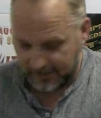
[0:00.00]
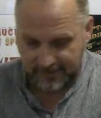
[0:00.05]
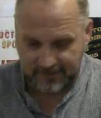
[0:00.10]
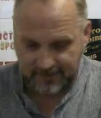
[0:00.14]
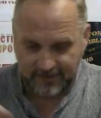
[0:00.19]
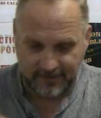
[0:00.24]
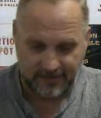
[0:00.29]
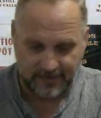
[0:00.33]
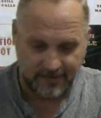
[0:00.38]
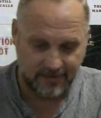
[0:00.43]

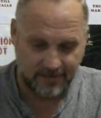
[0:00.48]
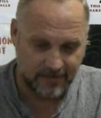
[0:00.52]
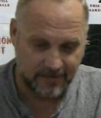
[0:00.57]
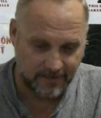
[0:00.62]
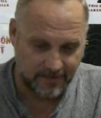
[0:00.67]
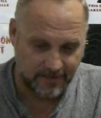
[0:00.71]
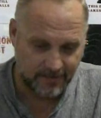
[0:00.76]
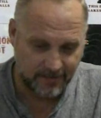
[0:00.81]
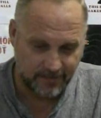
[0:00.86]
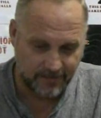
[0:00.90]

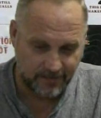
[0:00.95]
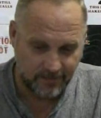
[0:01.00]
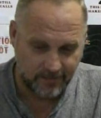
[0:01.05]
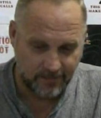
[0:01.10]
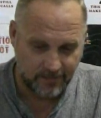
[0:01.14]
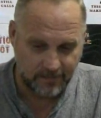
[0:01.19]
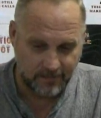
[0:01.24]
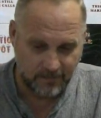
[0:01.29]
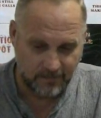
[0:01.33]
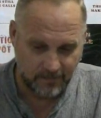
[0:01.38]

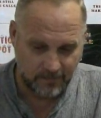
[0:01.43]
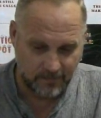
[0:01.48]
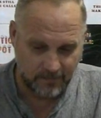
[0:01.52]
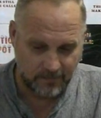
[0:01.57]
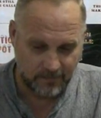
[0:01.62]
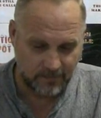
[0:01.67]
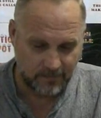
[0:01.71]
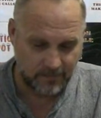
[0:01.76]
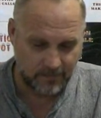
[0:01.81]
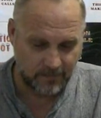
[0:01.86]

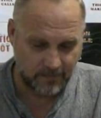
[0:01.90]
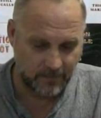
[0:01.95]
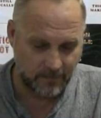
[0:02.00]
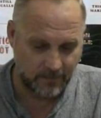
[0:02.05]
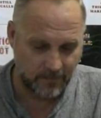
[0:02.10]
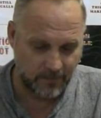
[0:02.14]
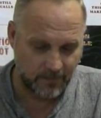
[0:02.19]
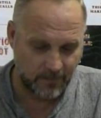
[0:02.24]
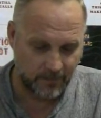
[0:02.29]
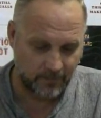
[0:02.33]

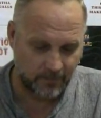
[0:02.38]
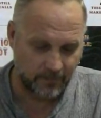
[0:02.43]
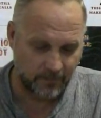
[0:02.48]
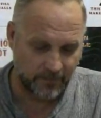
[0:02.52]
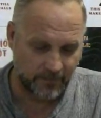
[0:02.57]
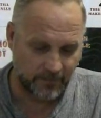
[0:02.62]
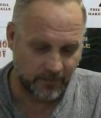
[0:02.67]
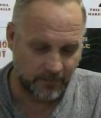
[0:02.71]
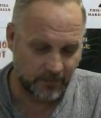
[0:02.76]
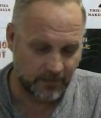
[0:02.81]

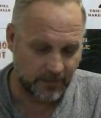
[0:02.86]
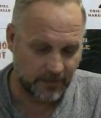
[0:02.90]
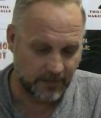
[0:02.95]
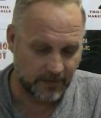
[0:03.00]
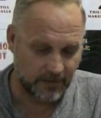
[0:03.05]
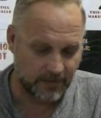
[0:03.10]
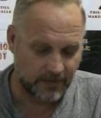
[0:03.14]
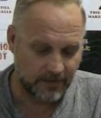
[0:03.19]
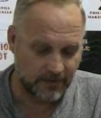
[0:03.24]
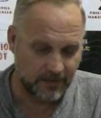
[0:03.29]

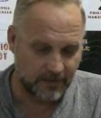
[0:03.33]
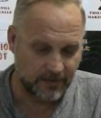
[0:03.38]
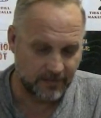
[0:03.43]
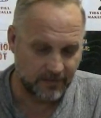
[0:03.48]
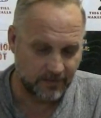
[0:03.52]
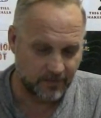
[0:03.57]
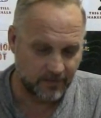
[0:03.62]
(not speaking)